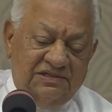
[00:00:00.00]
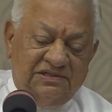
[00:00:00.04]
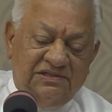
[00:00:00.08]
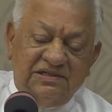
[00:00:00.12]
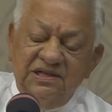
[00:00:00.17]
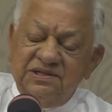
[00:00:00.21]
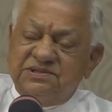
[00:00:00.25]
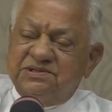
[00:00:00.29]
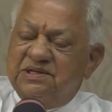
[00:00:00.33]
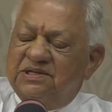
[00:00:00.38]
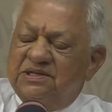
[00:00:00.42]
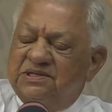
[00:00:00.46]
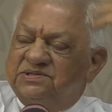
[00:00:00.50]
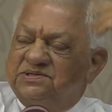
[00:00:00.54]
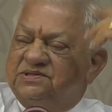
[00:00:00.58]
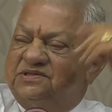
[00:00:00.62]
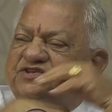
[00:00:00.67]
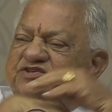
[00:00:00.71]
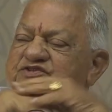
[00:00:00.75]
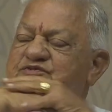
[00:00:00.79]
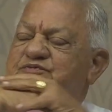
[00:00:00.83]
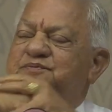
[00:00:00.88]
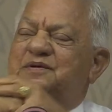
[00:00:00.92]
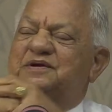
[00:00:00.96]
This is
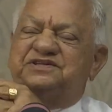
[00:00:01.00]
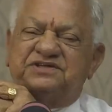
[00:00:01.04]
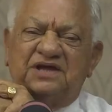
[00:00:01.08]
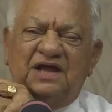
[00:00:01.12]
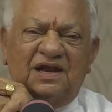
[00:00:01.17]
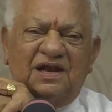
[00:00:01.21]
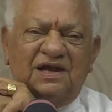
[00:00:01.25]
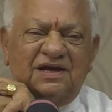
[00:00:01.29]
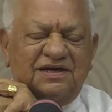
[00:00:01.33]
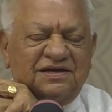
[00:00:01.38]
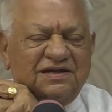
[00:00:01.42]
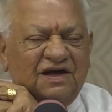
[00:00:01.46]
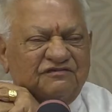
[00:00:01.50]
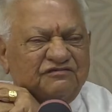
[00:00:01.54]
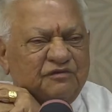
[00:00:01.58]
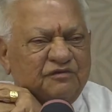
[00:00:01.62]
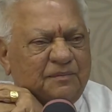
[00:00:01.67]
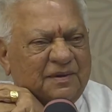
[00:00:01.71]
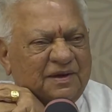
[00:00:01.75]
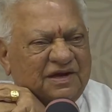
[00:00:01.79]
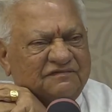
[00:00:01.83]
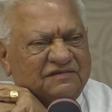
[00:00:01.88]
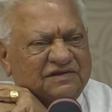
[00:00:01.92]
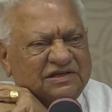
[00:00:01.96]
the speciality of
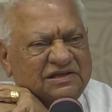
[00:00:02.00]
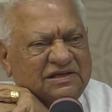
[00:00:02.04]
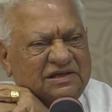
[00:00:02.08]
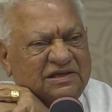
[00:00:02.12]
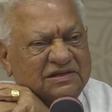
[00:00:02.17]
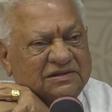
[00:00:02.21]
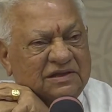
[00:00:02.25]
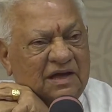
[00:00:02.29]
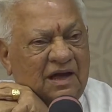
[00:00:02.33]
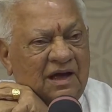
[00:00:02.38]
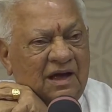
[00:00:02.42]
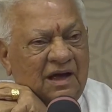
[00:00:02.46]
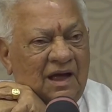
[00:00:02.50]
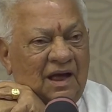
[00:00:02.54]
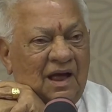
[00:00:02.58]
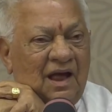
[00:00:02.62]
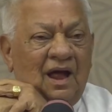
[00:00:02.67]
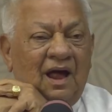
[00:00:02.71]
Bhagavad Gita.